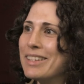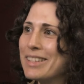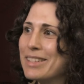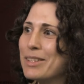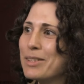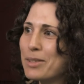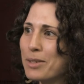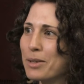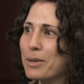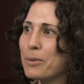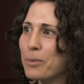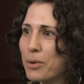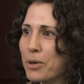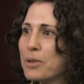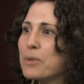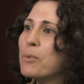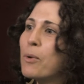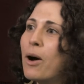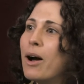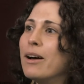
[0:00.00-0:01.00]
This is a
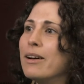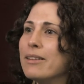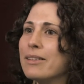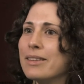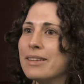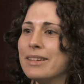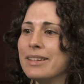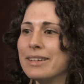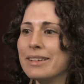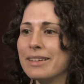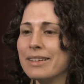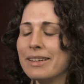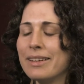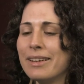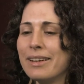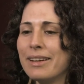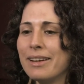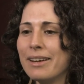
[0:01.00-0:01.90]
worthwhile thing